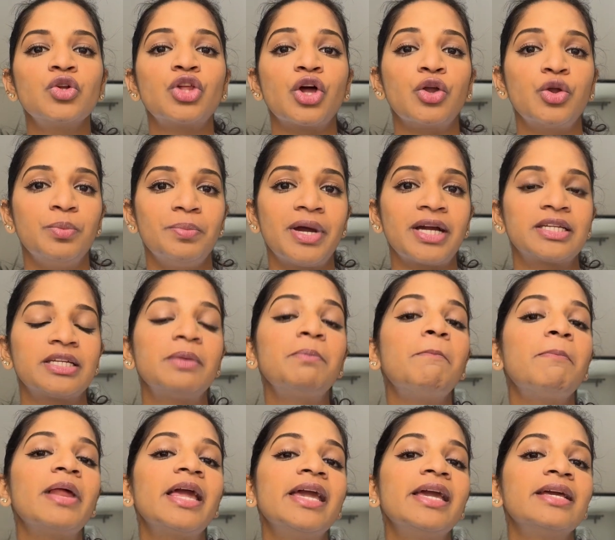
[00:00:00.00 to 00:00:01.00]
the humectant
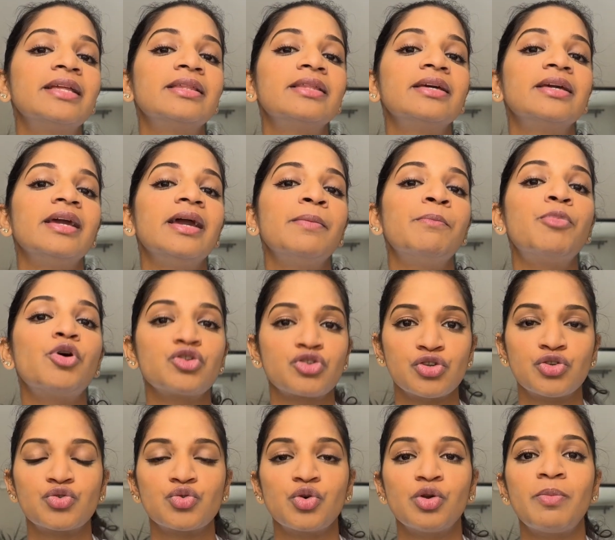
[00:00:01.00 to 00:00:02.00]
playing the
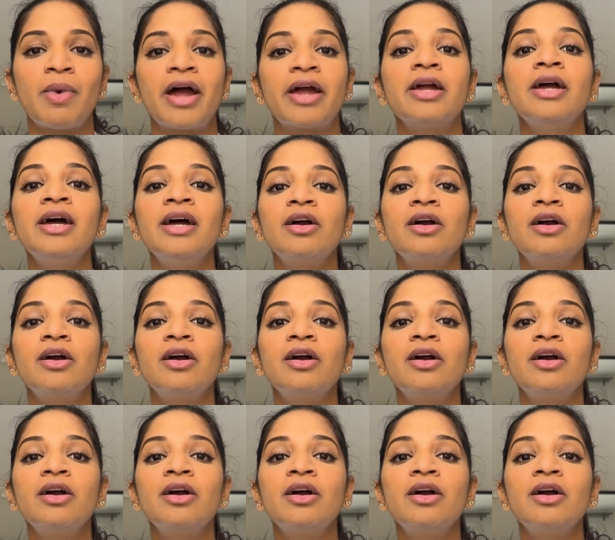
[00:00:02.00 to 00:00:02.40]
important role by